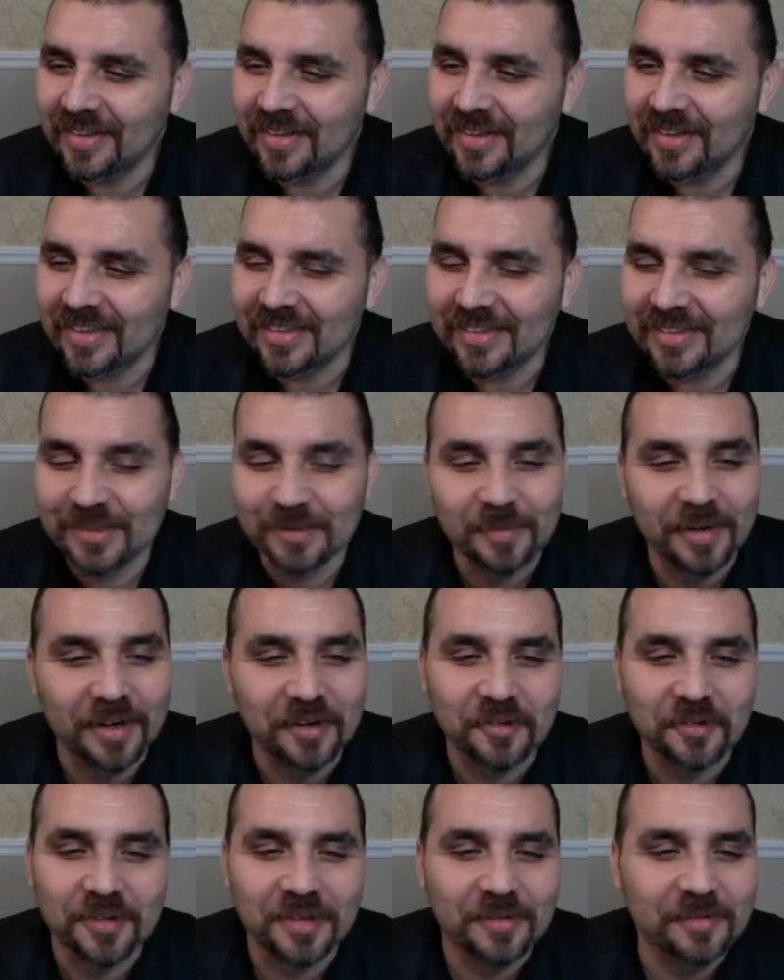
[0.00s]
I told
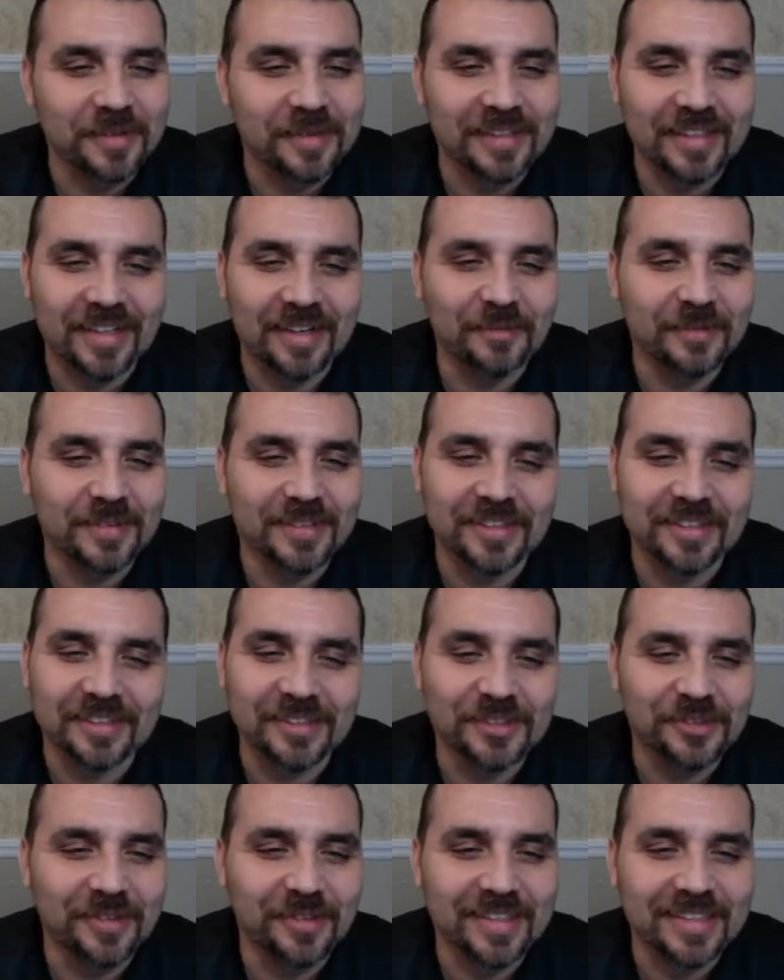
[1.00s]
Maruka, man, I went to the
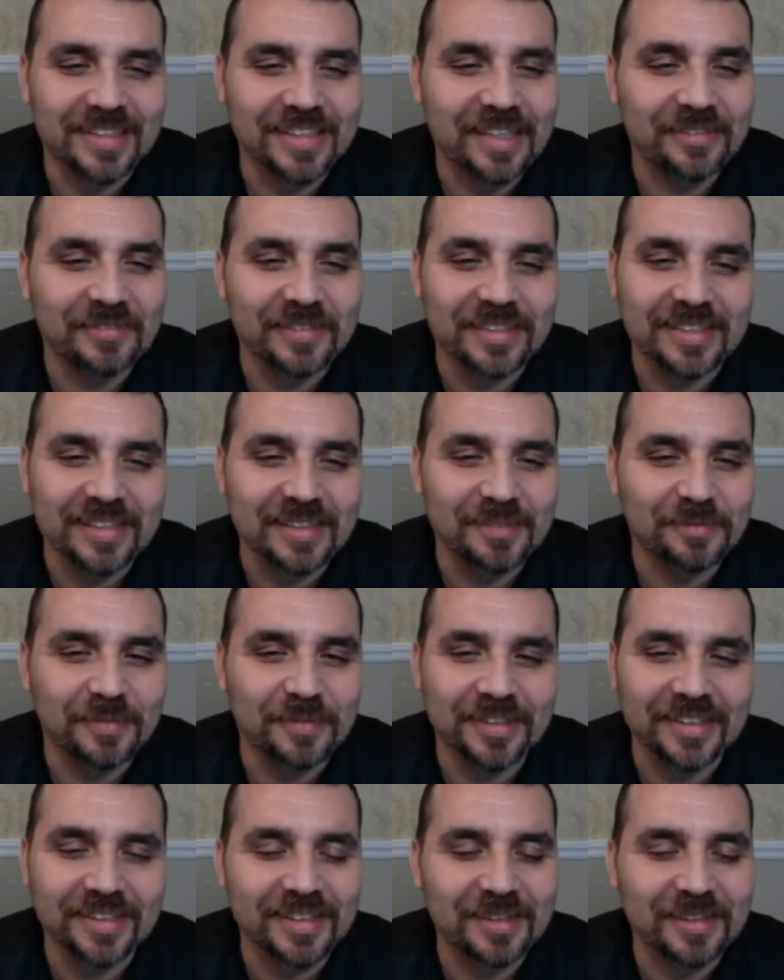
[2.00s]
joint at 17,
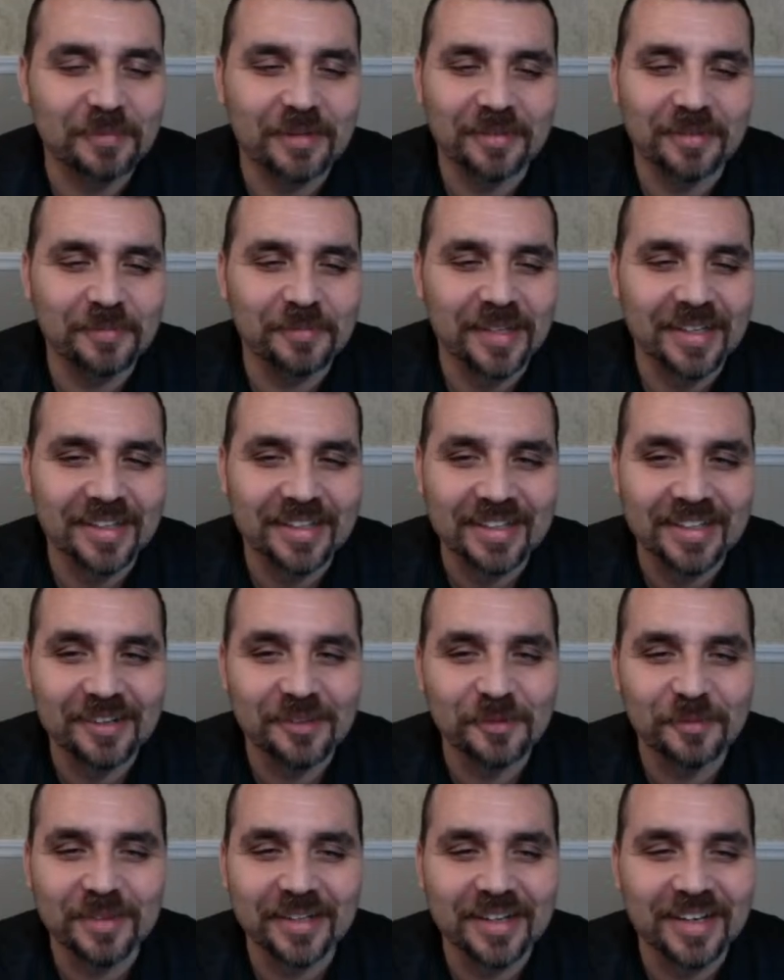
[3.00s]
but come man. Ain't
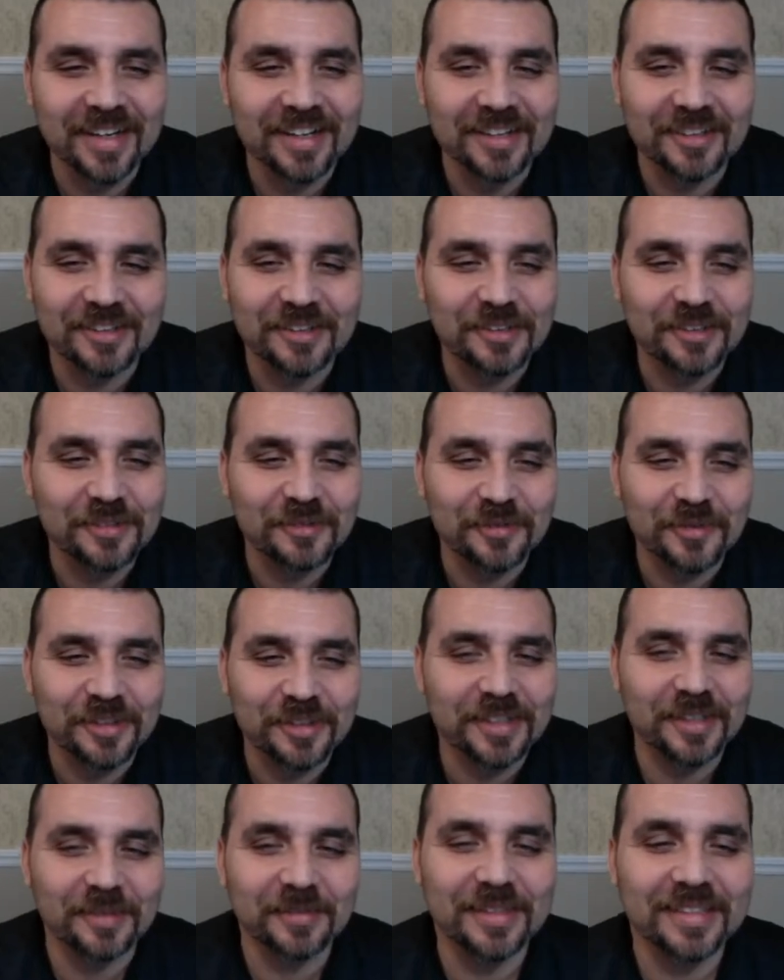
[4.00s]
nobody got to cook for
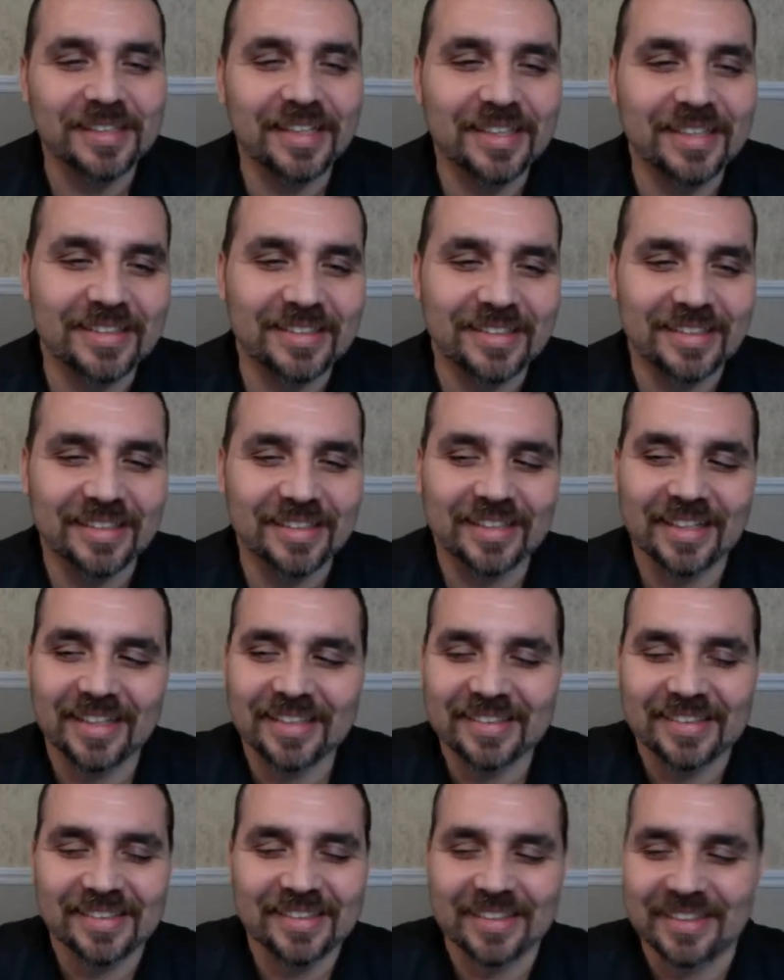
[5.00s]
him. He's 18.
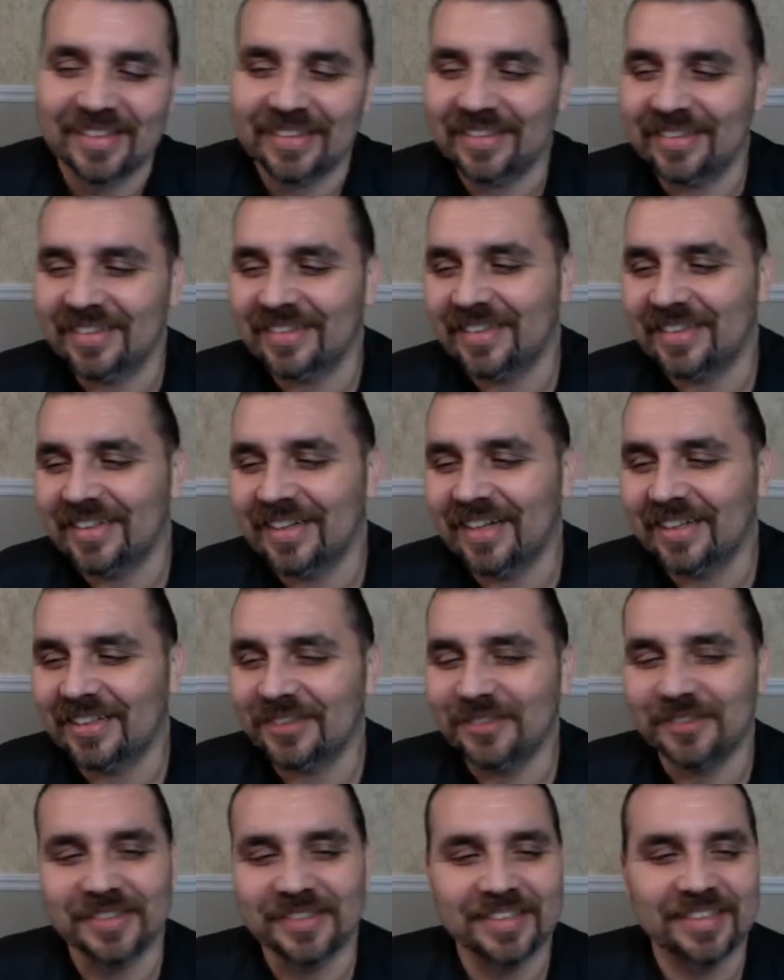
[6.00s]
That's it. He got to
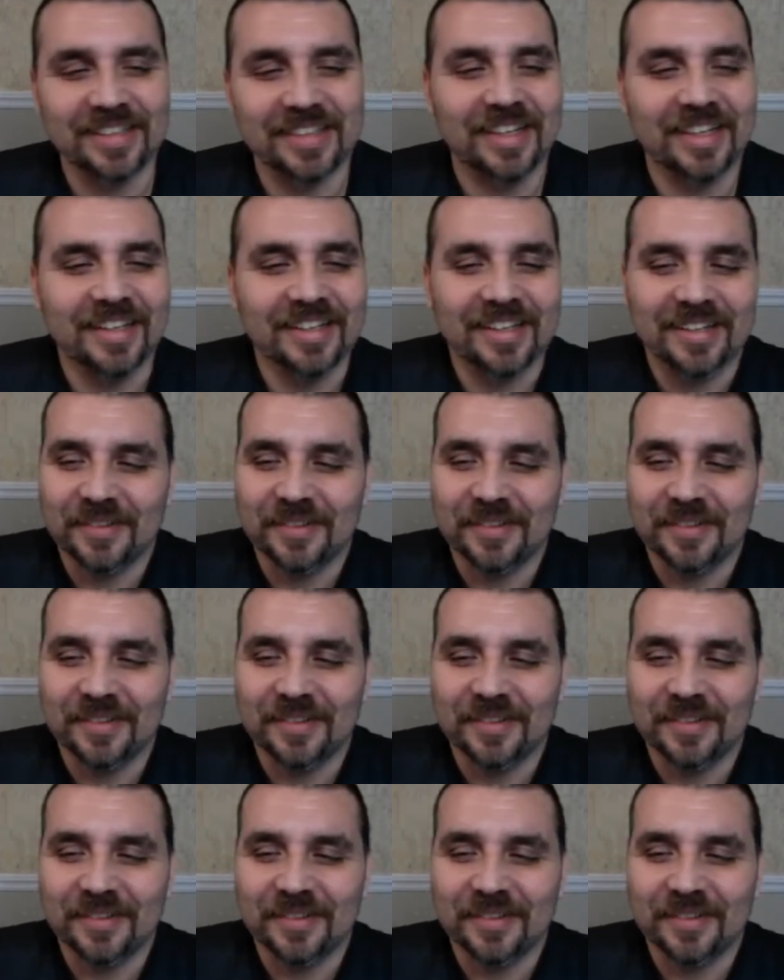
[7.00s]
do his thing.